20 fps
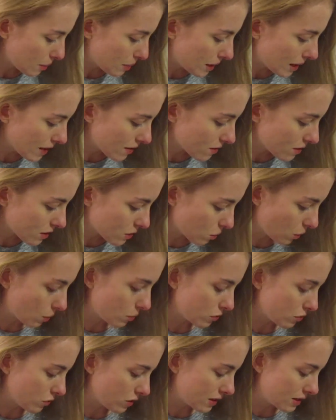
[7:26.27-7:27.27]
believe this one
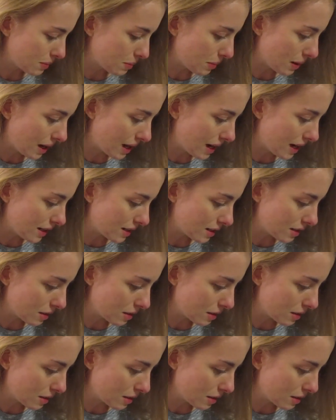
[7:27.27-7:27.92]
was written by a lady